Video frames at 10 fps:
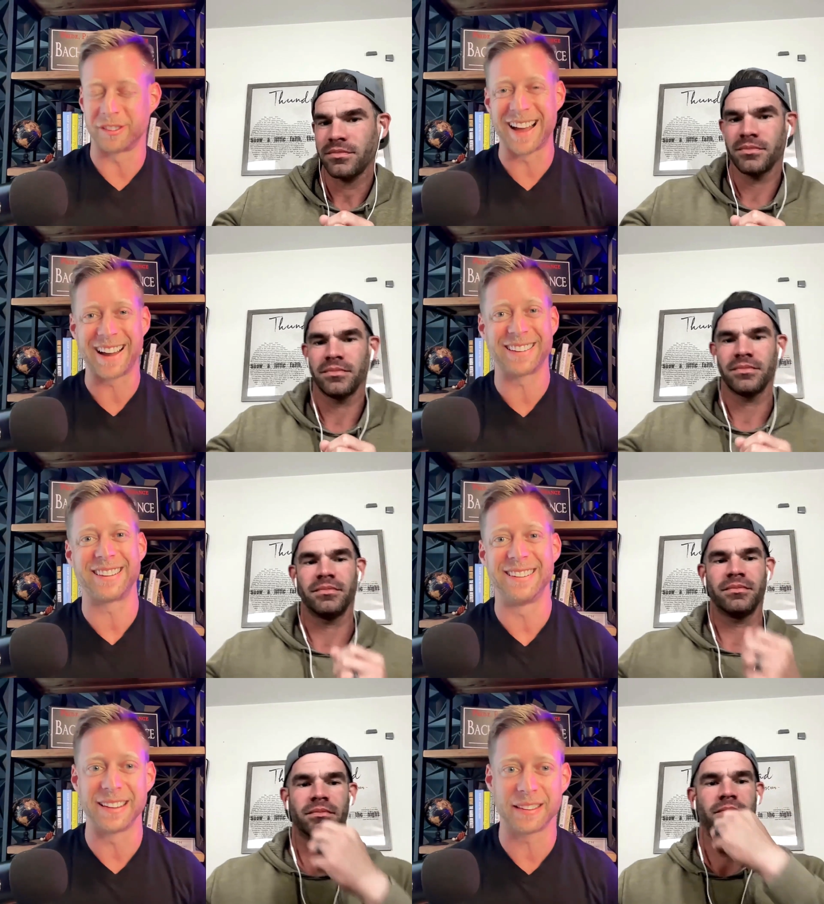Speaker 1: not as
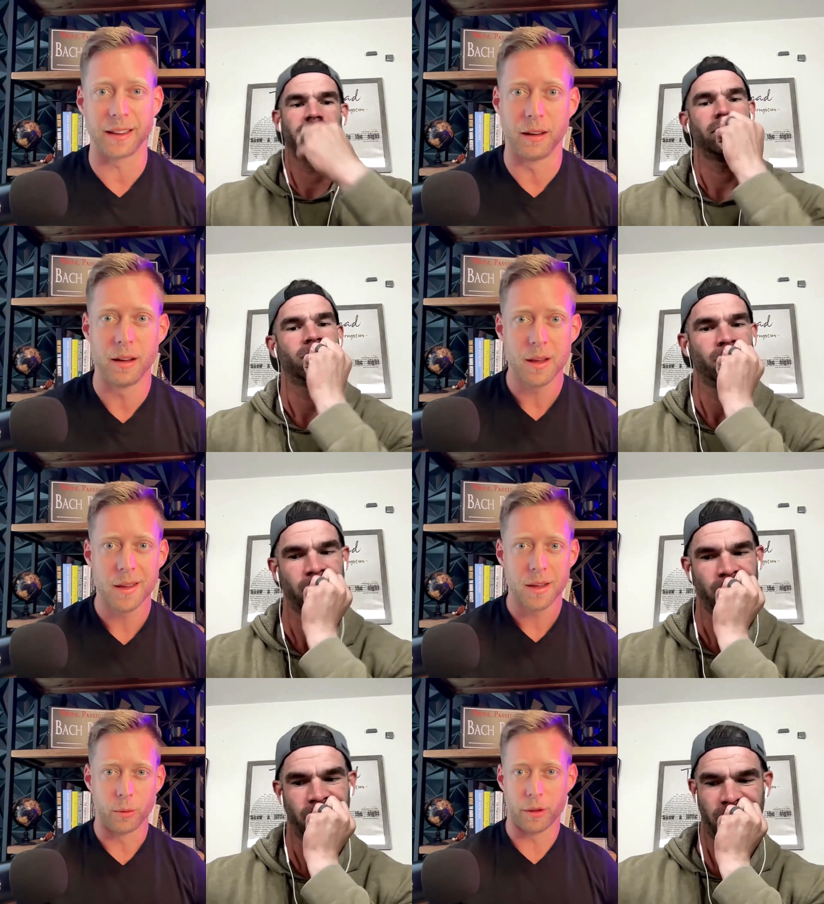consistent
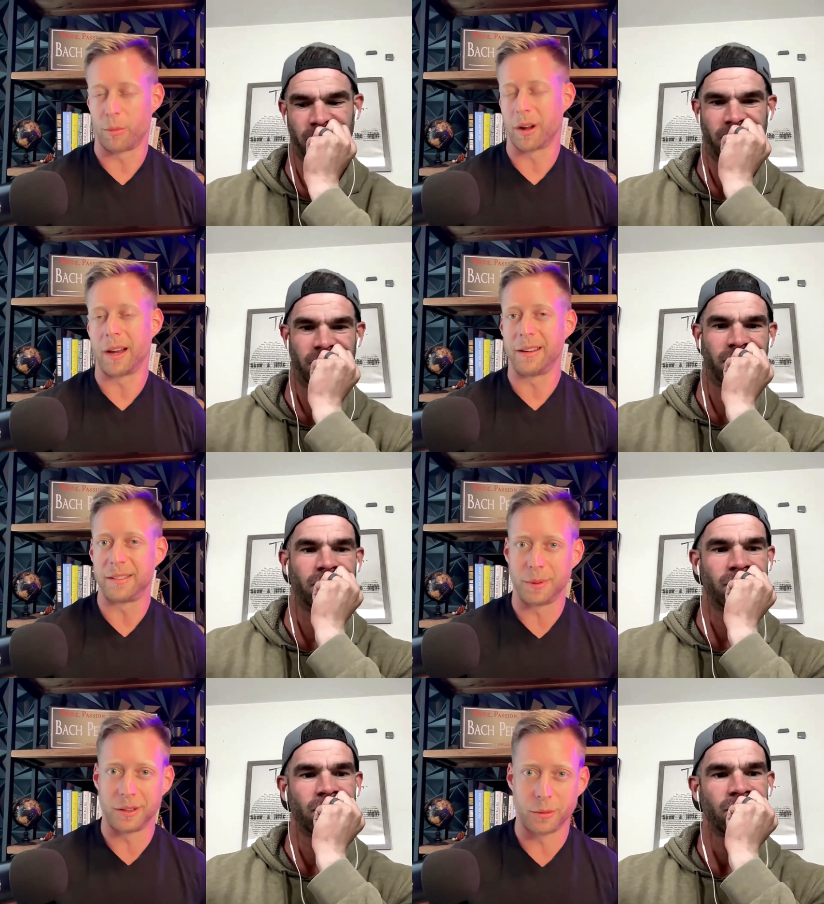with what I need
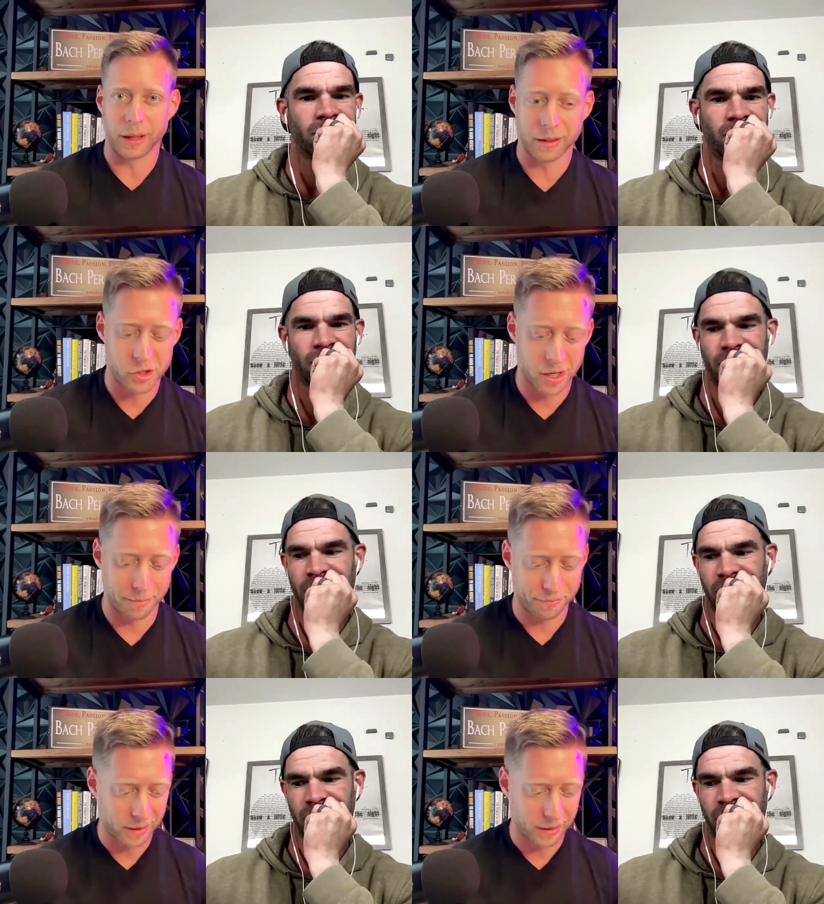to be doing in the gym.